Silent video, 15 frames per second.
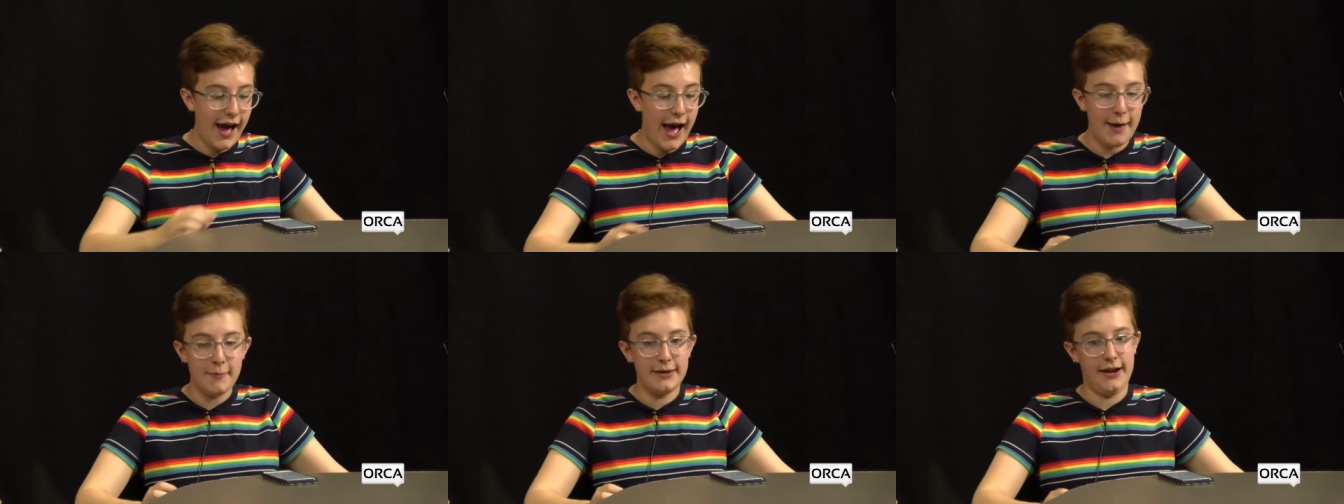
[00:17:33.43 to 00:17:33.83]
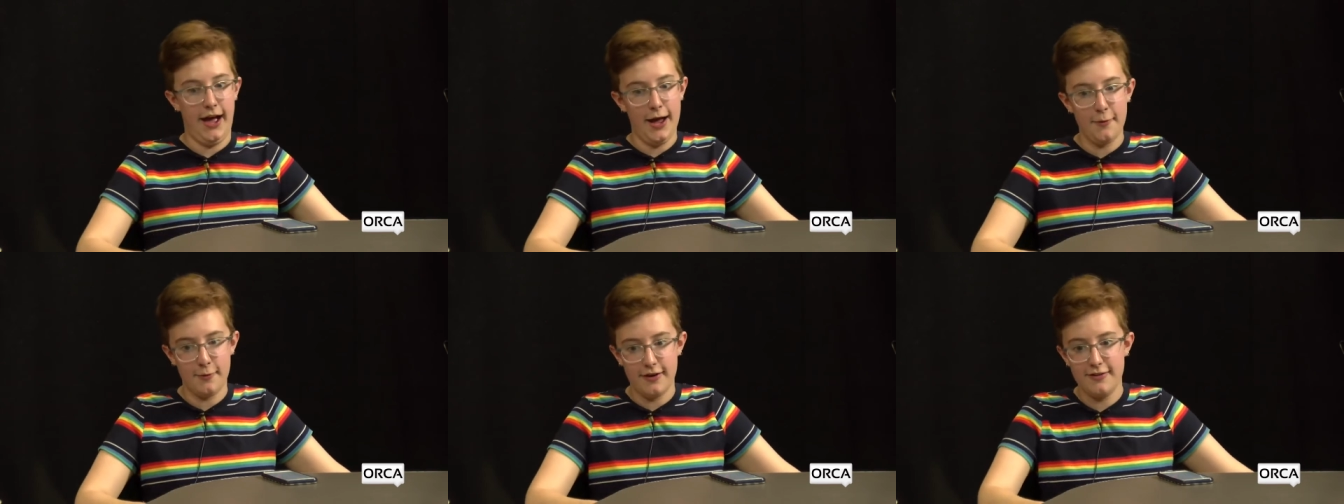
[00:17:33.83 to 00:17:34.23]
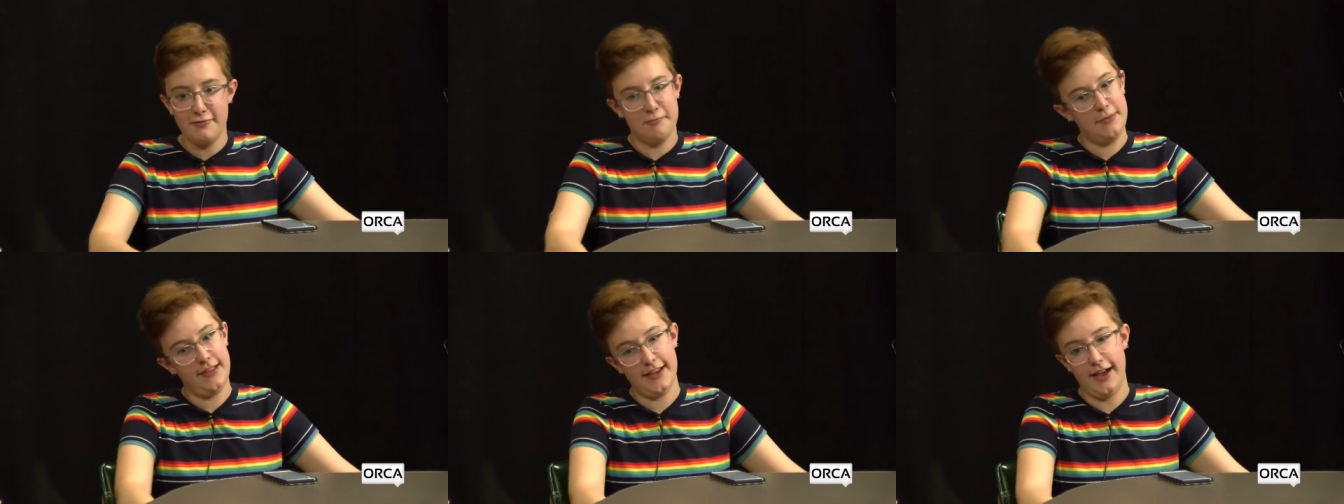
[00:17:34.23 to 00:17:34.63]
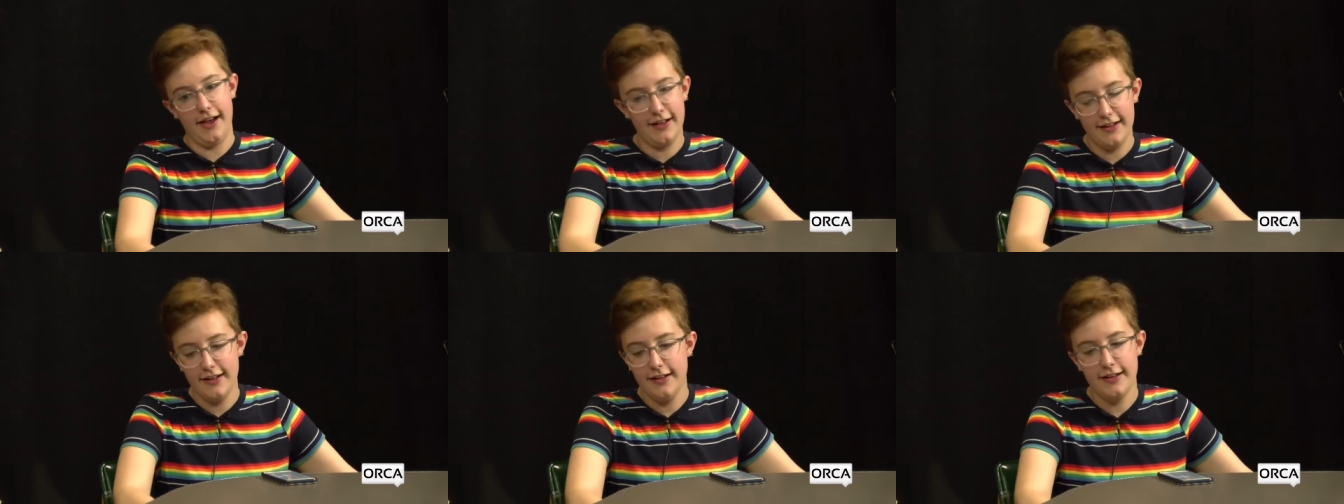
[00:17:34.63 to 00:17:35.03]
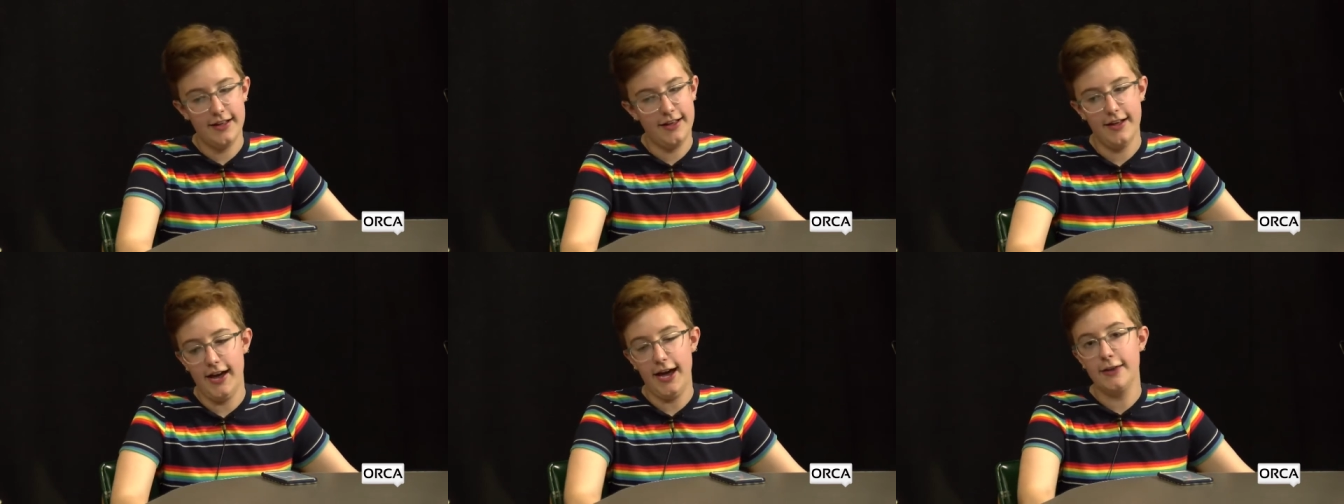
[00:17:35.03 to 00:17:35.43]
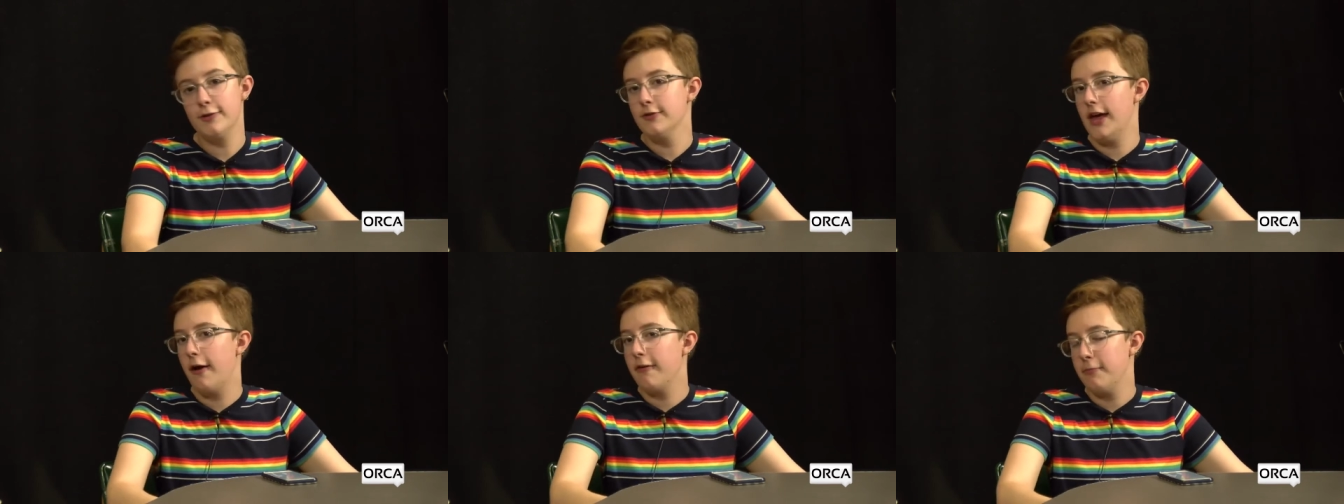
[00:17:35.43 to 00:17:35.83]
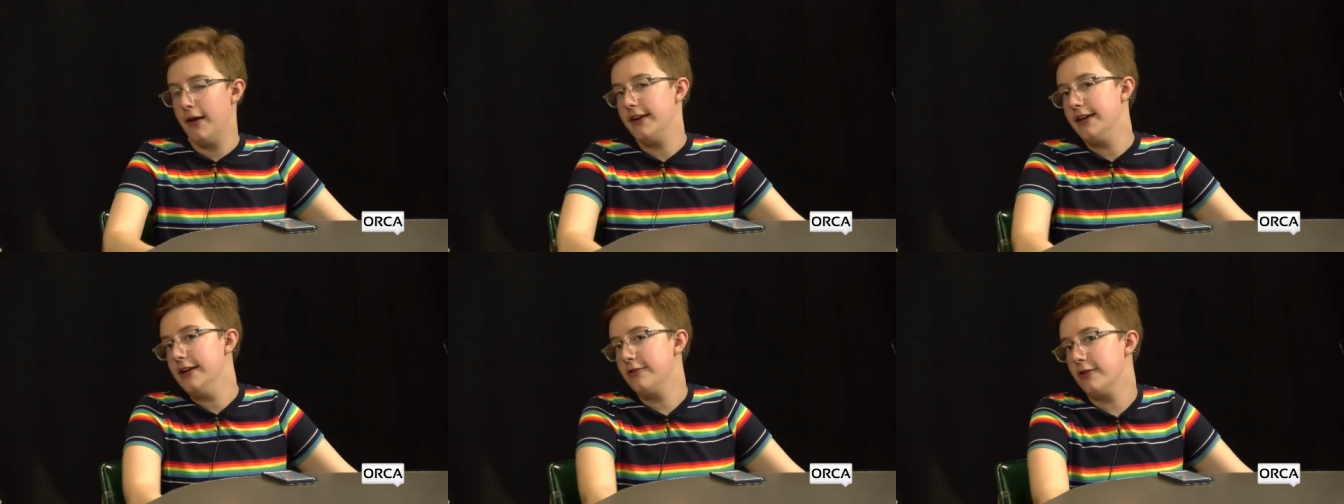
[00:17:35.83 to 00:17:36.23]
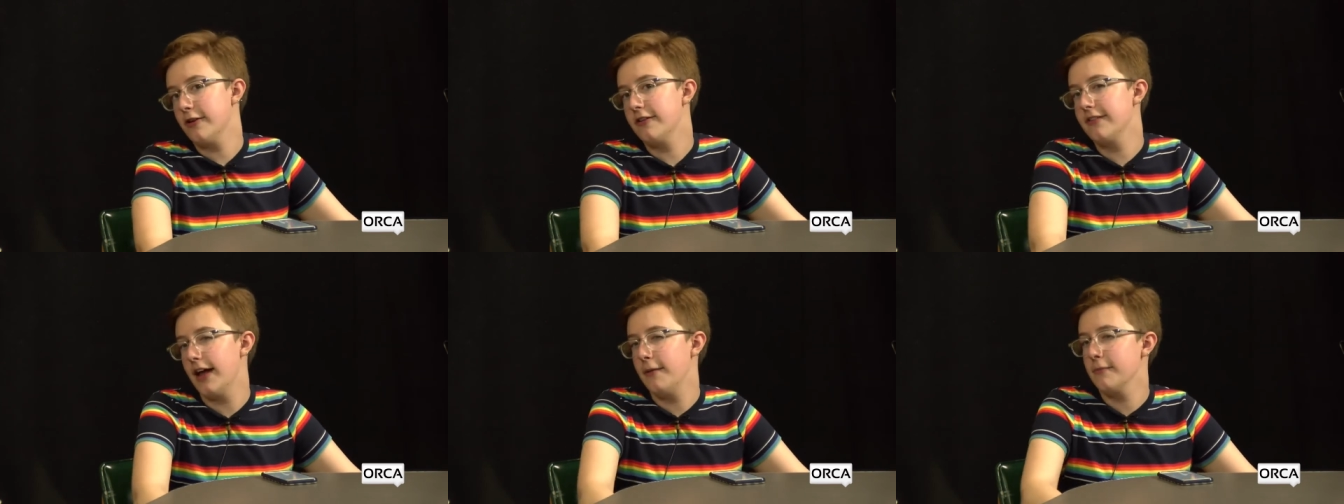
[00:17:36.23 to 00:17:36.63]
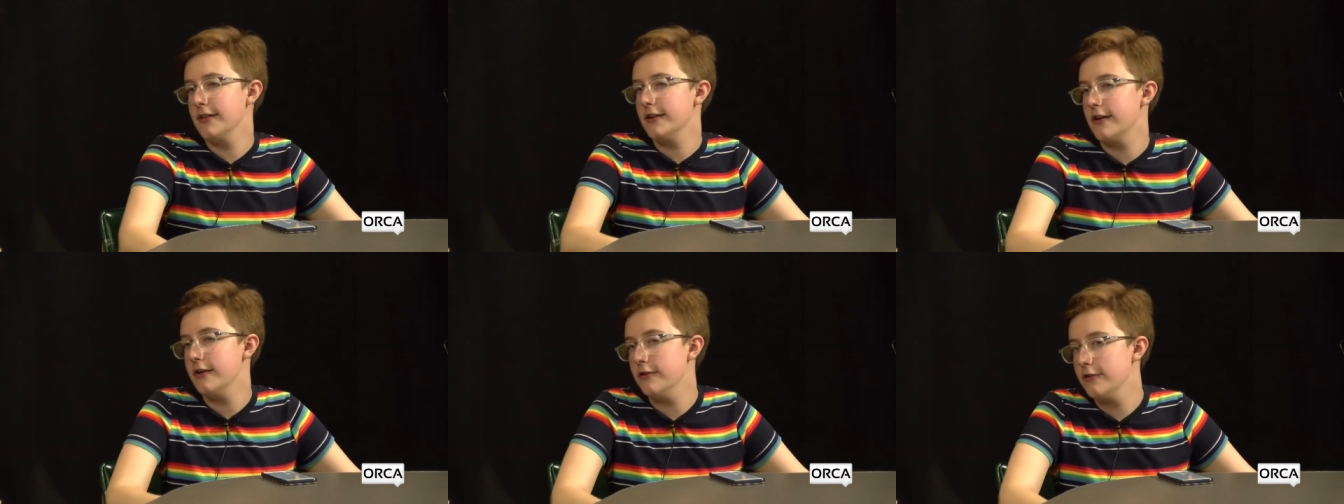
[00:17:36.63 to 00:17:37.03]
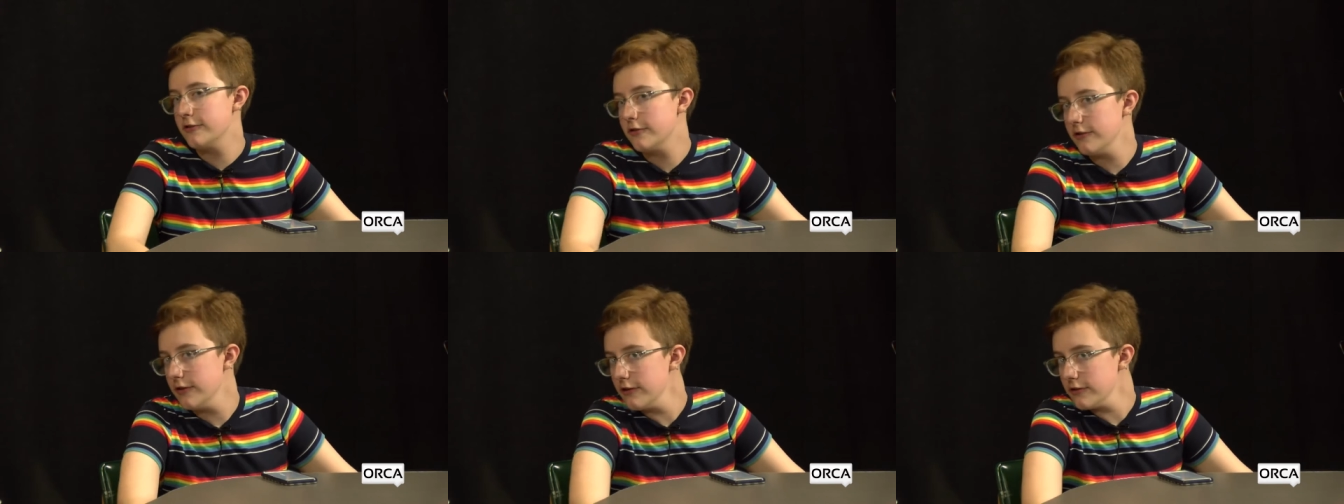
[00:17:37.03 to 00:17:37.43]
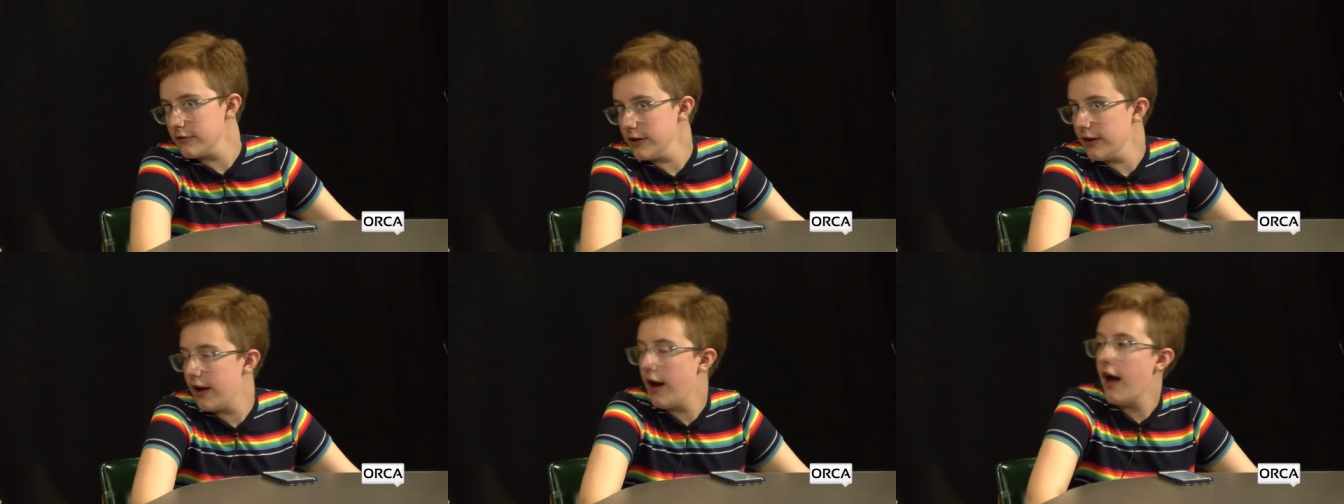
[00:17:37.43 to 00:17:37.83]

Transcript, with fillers: I mean, I was, but like, I do that with my teachers. I'm like, "Are you sure you're straight?"